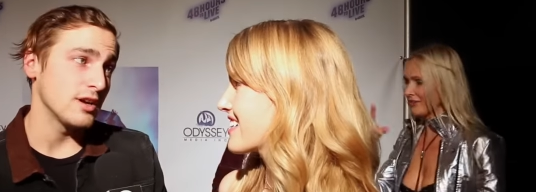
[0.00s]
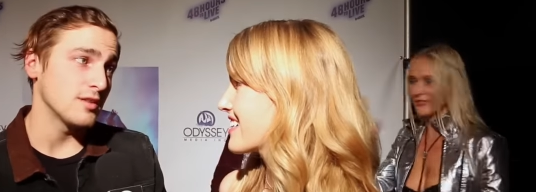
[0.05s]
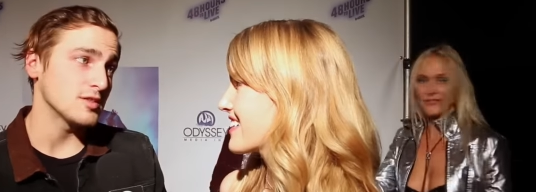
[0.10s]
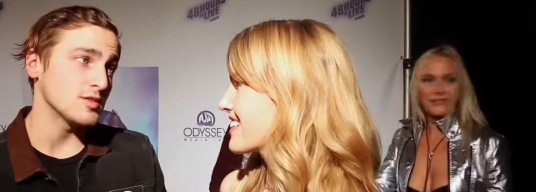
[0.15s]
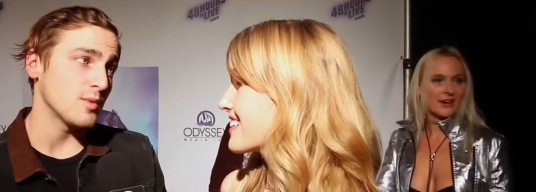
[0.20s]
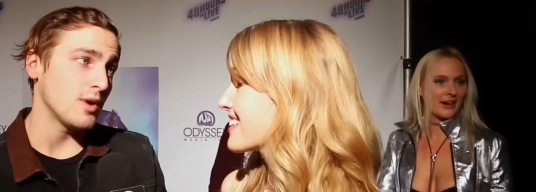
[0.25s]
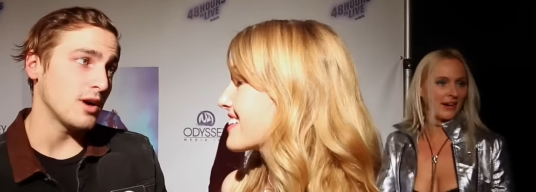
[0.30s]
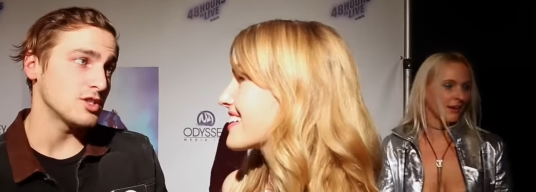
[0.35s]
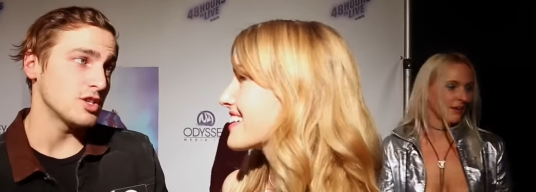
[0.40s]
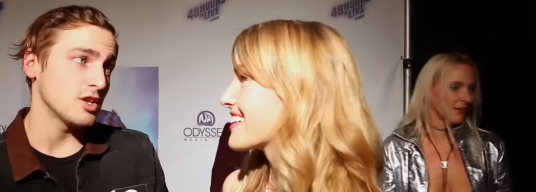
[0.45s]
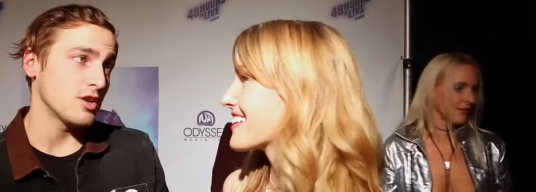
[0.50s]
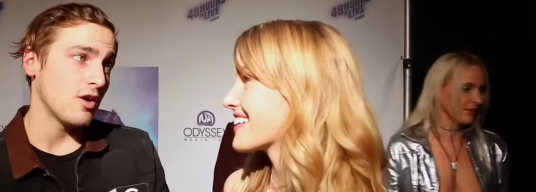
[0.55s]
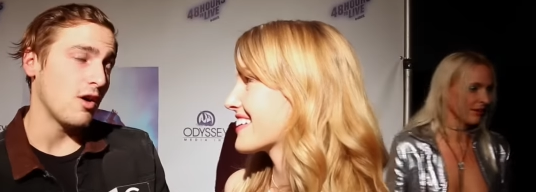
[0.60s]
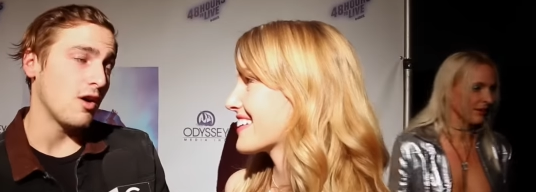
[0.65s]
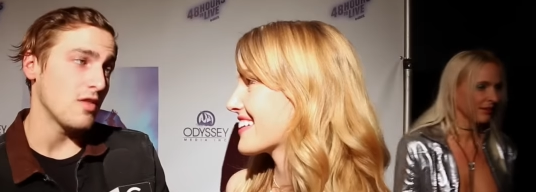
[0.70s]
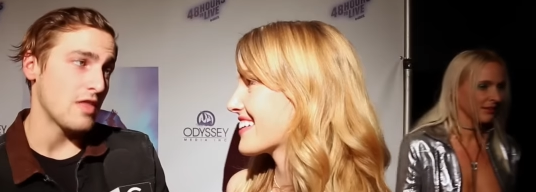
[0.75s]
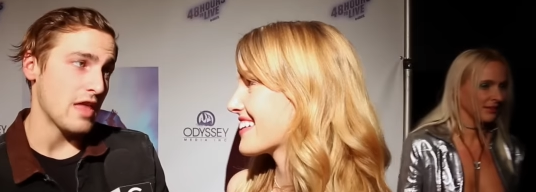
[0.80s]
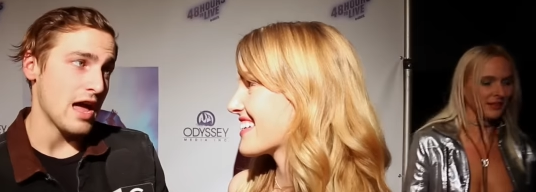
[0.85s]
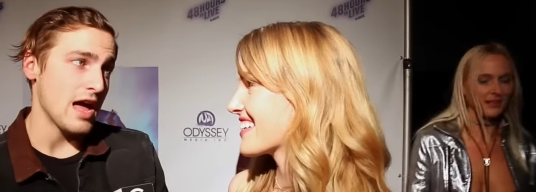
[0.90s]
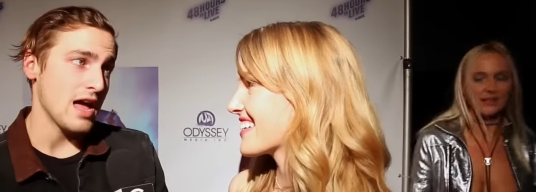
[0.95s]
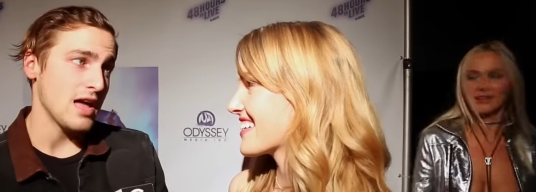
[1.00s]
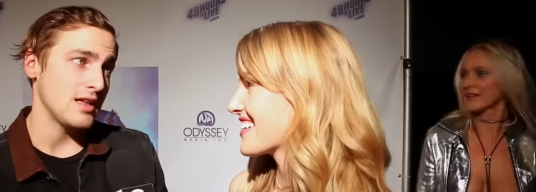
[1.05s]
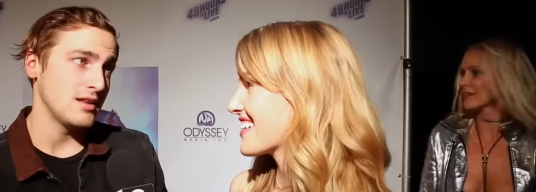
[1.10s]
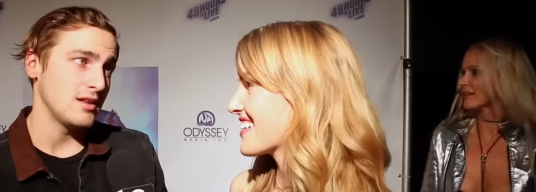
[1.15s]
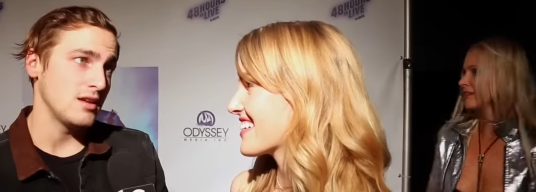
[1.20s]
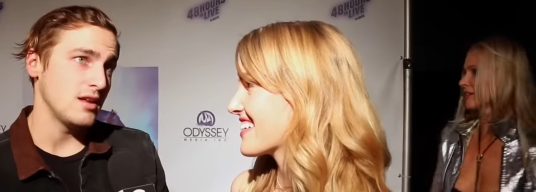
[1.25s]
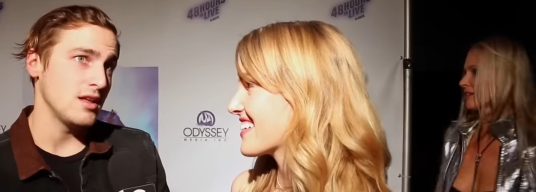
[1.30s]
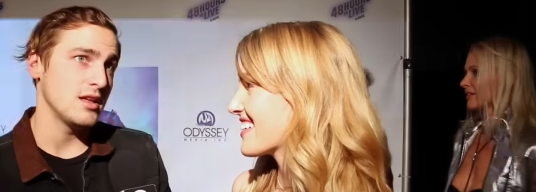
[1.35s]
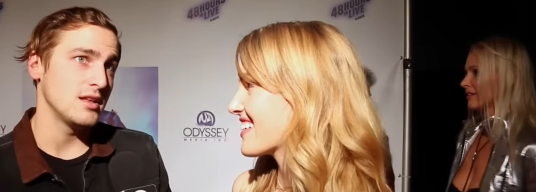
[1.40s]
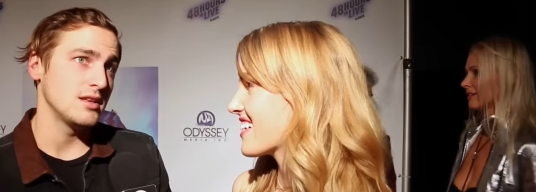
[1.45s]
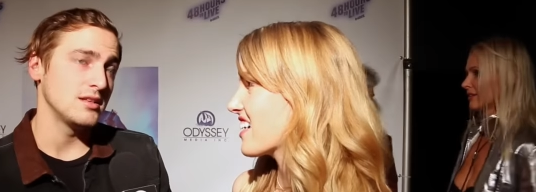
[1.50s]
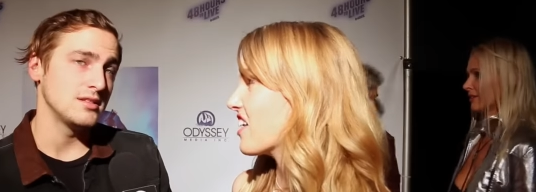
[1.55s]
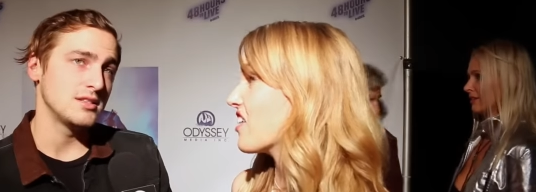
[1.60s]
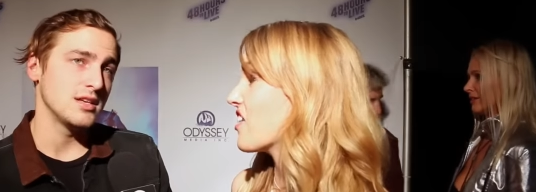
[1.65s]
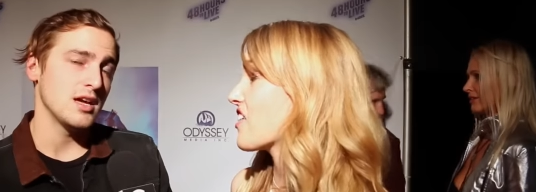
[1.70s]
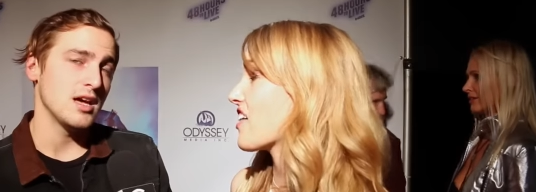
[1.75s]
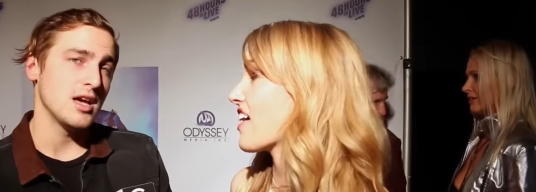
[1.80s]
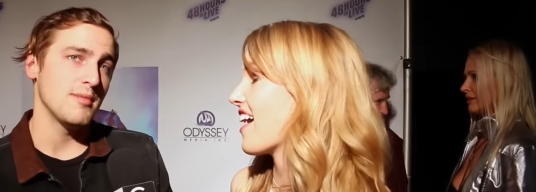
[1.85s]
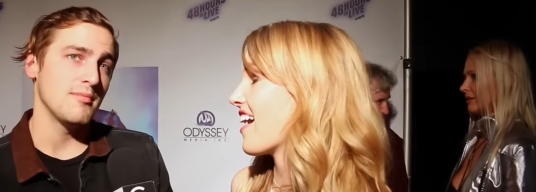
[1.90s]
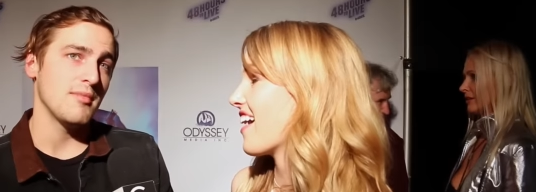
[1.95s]
Speaker 1: I was watching all that, and,
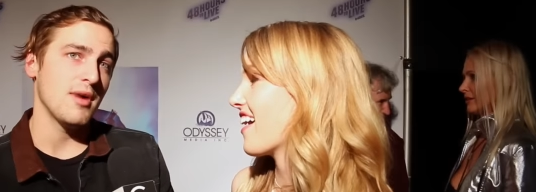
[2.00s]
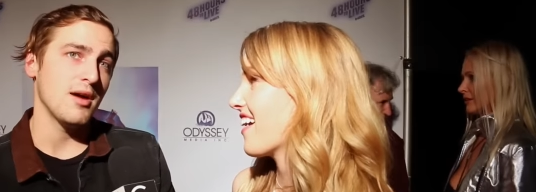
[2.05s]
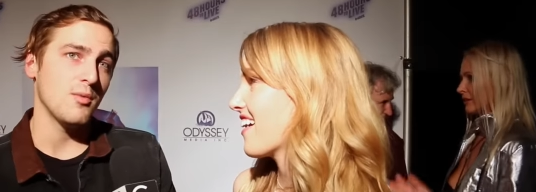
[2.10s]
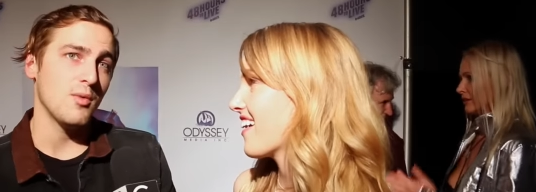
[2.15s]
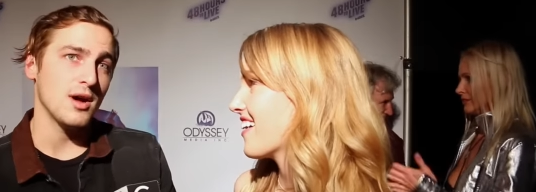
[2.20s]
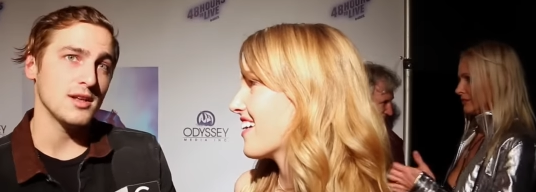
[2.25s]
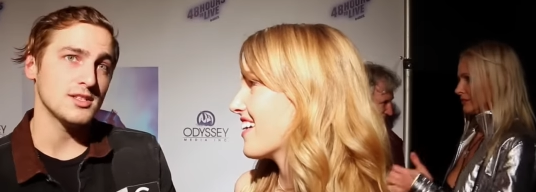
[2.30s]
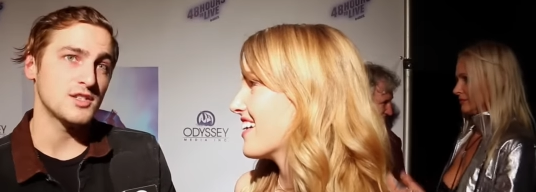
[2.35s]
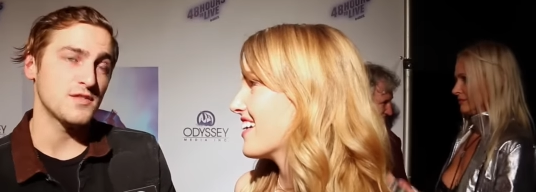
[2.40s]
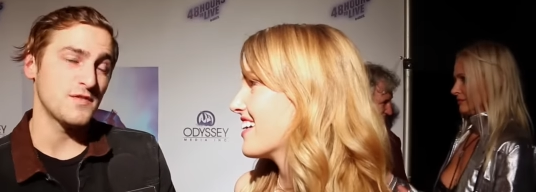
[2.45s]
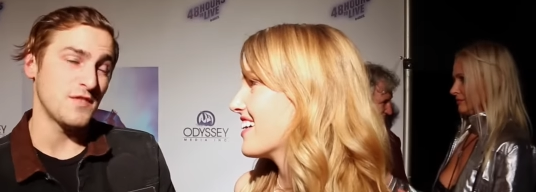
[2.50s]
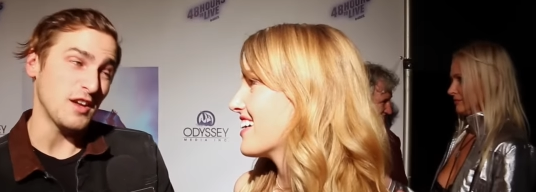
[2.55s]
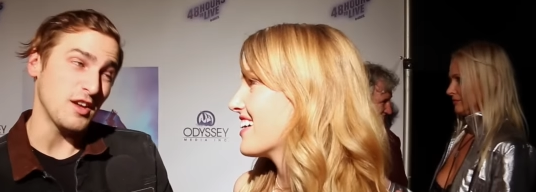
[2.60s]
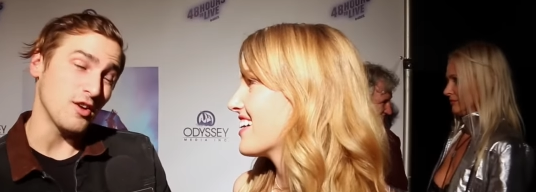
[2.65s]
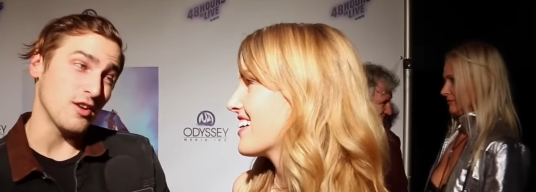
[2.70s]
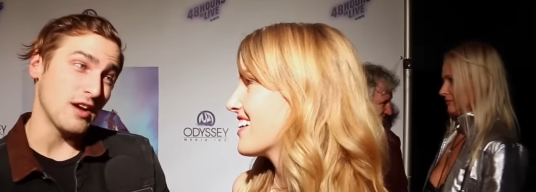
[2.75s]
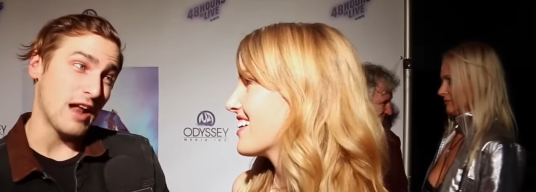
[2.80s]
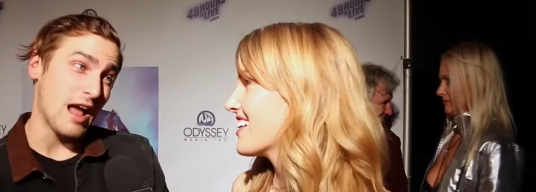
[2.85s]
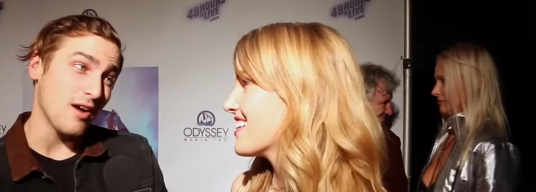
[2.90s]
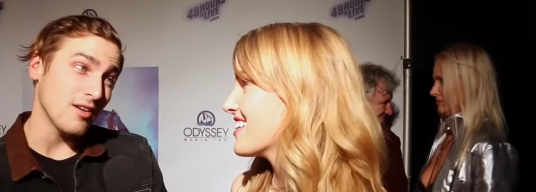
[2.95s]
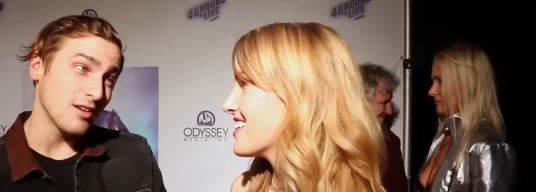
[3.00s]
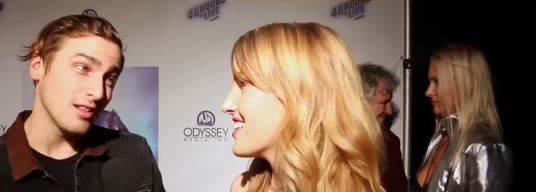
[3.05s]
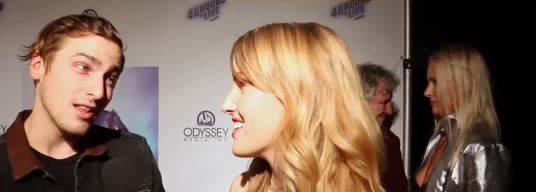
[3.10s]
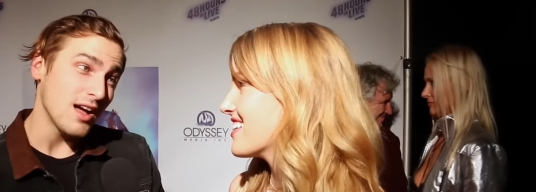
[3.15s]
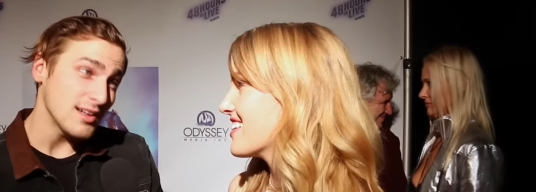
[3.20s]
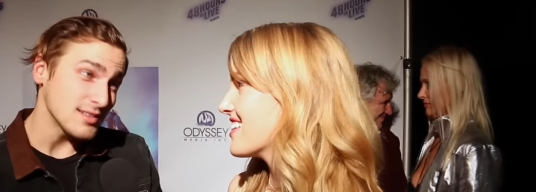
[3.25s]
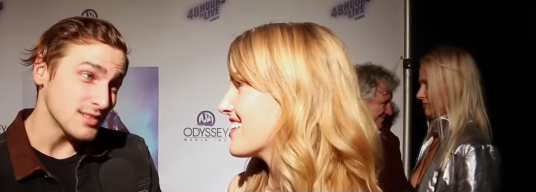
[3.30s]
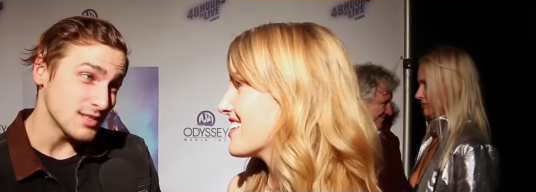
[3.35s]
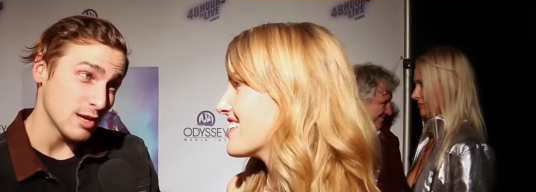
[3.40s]
and um, I watched Figure It Out a lot.